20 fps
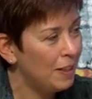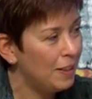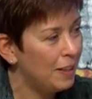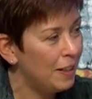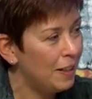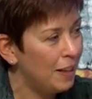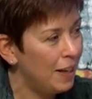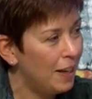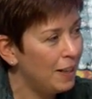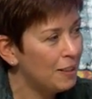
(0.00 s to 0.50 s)

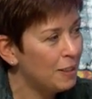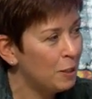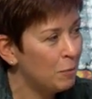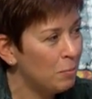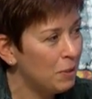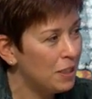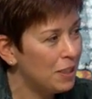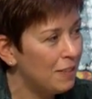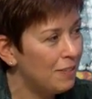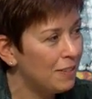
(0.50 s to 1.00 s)
and ask them
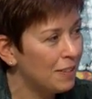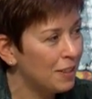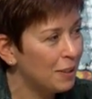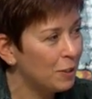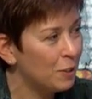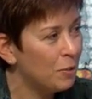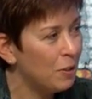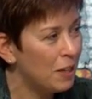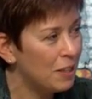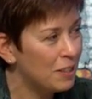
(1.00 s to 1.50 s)
the
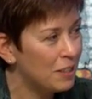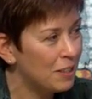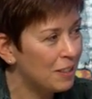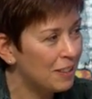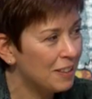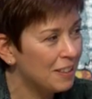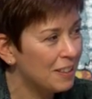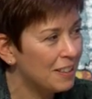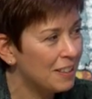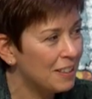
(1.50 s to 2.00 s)
difficult
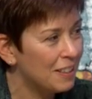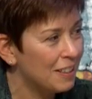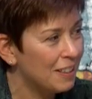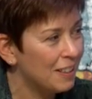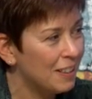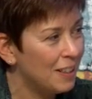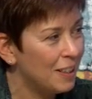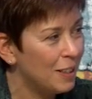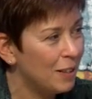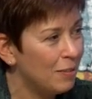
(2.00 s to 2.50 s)
questions.
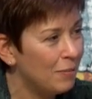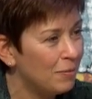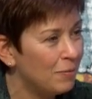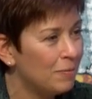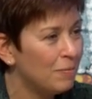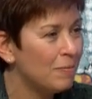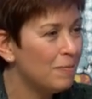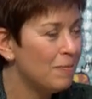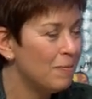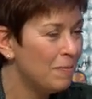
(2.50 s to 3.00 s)

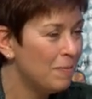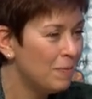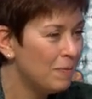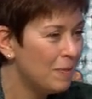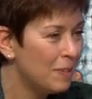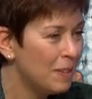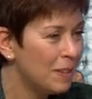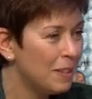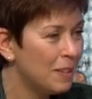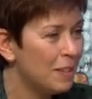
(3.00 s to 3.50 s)

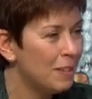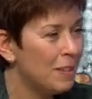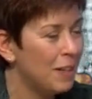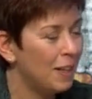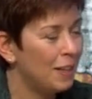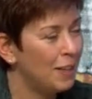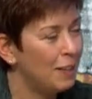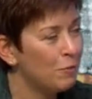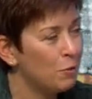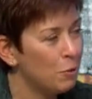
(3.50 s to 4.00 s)

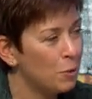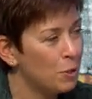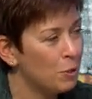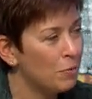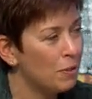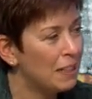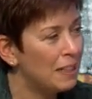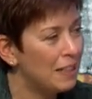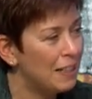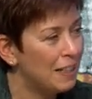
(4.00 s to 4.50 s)
Not everyone's
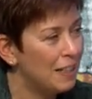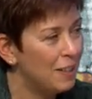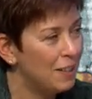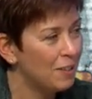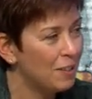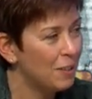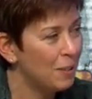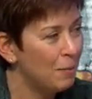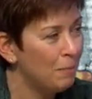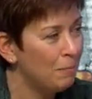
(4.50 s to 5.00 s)
ready to hear them.